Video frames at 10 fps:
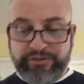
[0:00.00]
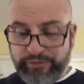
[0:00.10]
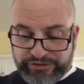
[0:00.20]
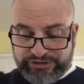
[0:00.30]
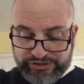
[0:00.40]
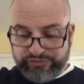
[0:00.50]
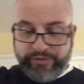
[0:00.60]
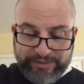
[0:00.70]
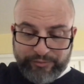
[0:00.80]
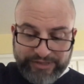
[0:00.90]
which is
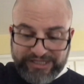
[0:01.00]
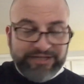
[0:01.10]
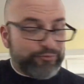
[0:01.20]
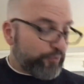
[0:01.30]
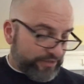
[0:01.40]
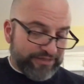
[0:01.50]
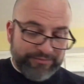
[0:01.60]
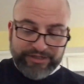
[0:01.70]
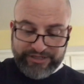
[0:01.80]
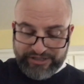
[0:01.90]
what I'm going to end up doing in a
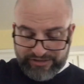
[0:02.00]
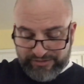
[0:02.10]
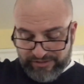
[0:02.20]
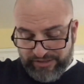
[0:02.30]
minute here.